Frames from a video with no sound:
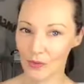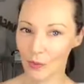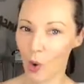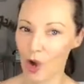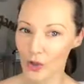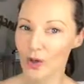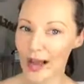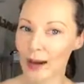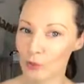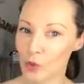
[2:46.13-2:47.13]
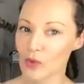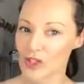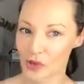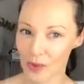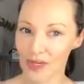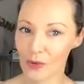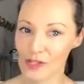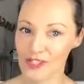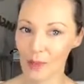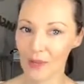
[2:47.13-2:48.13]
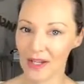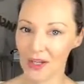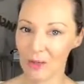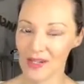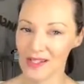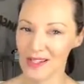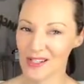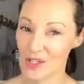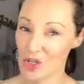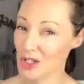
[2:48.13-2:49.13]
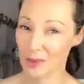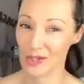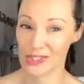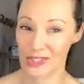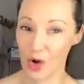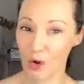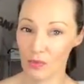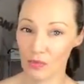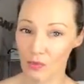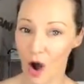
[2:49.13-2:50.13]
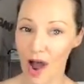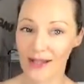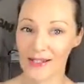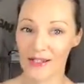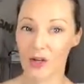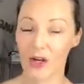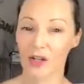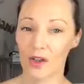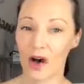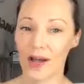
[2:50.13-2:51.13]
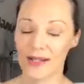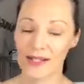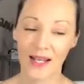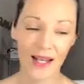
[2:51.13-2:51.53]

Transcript: why you can't pull the trigger on something in your business, it's usually because it's not right, it's not aligned.